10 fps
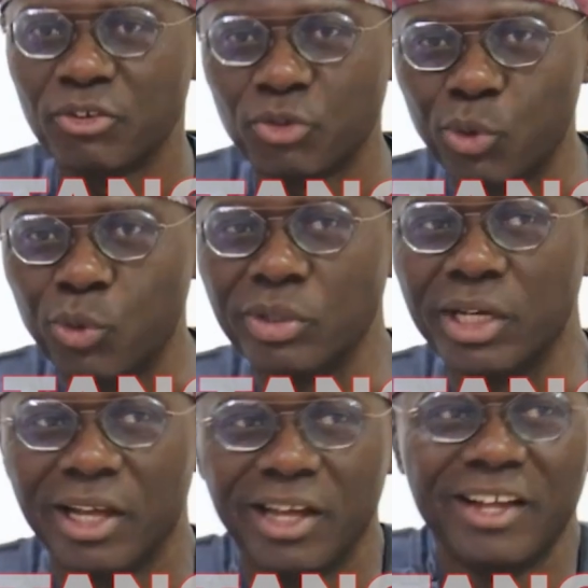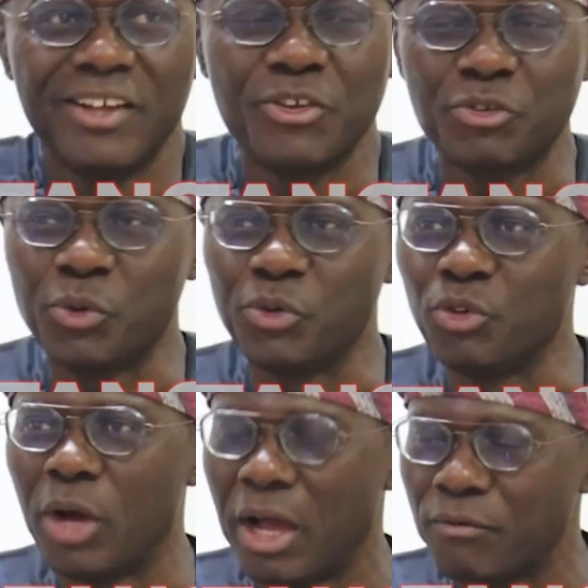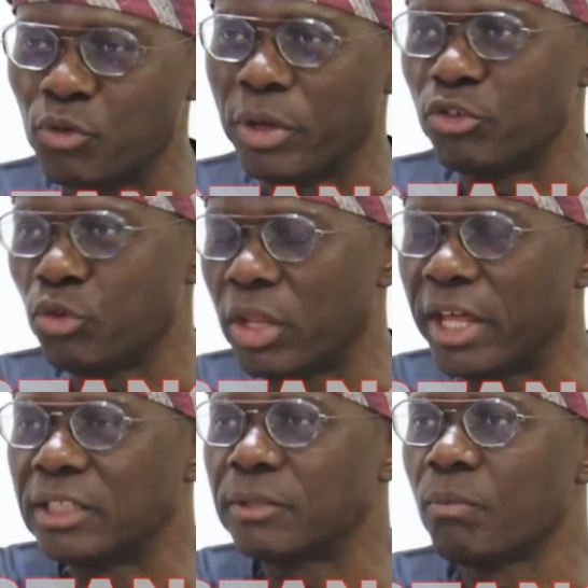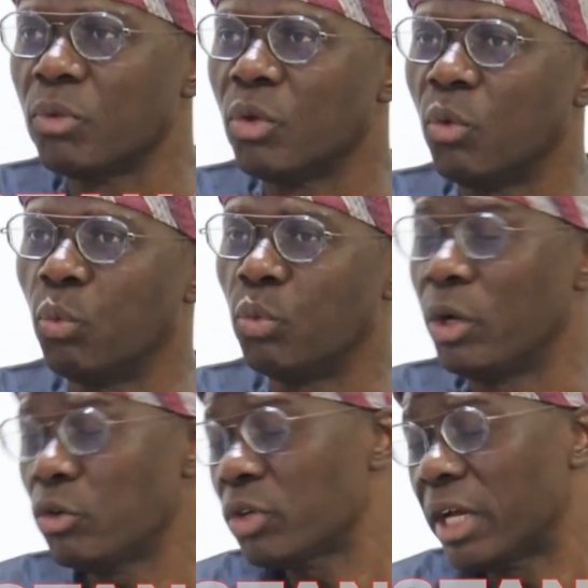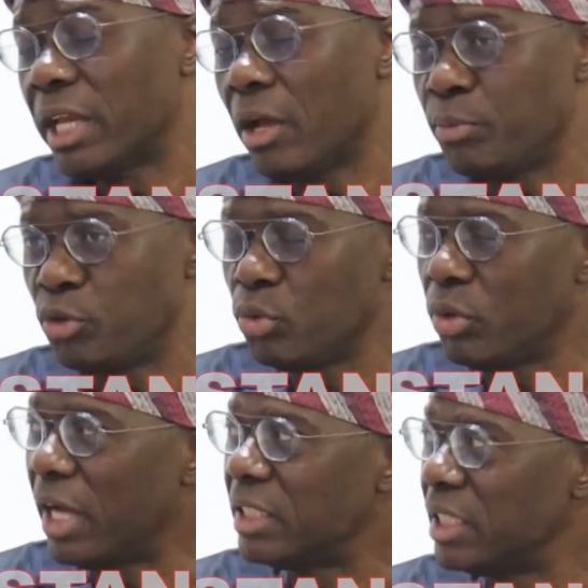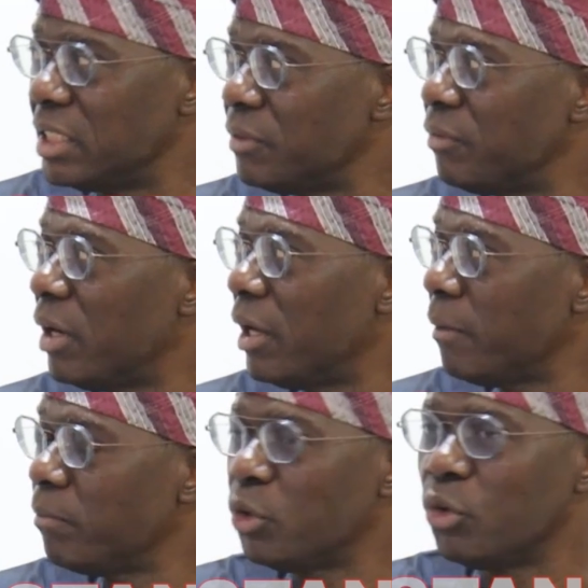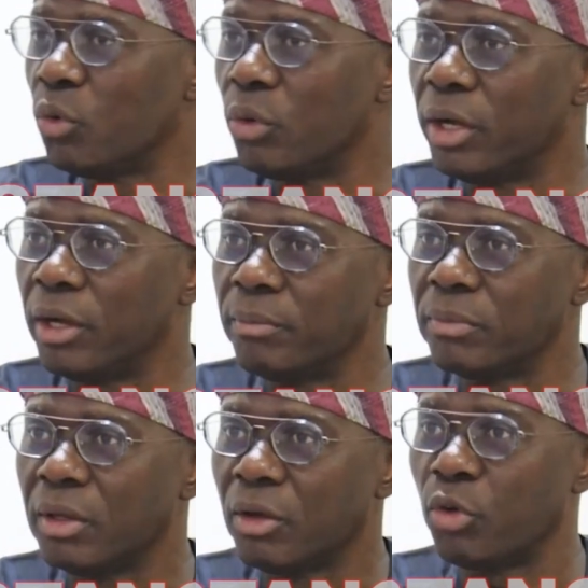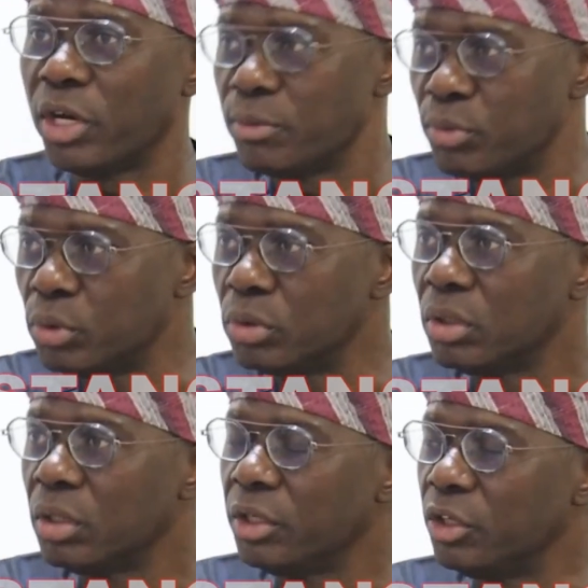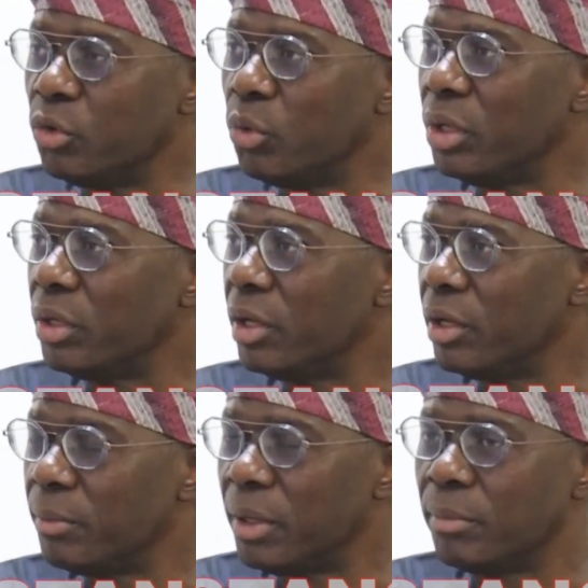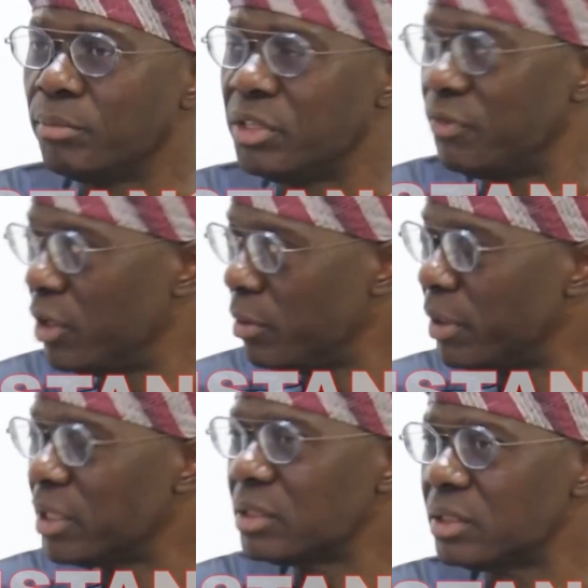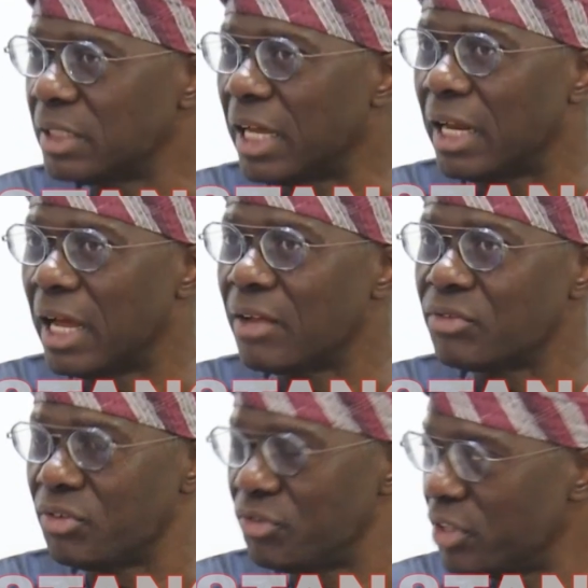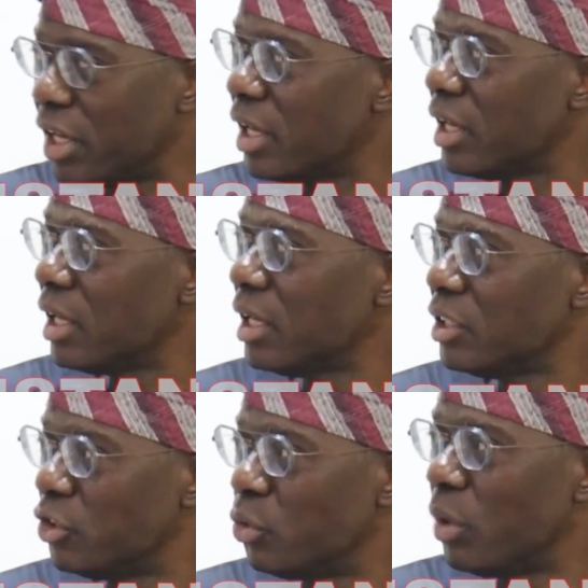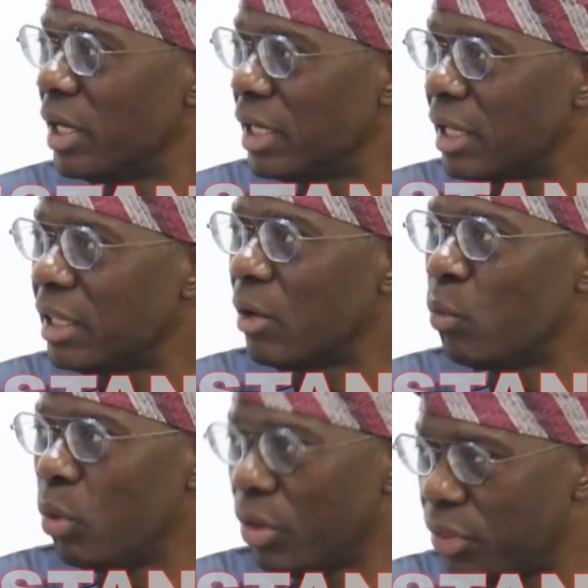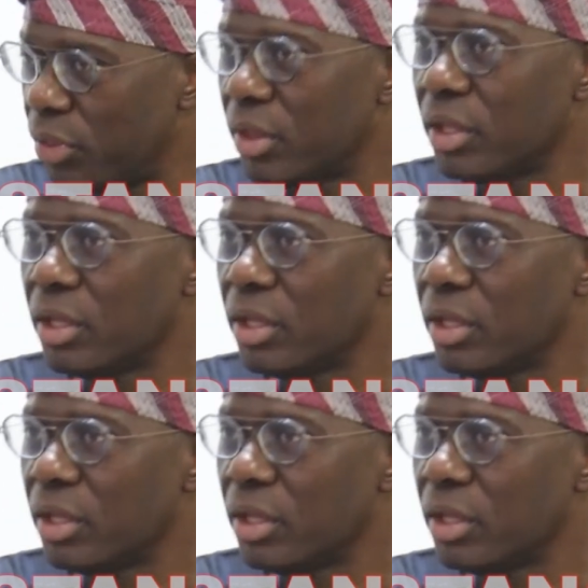So, so you have to ensure that we also can help you identify, credible, developers that are sincere, and that are worth,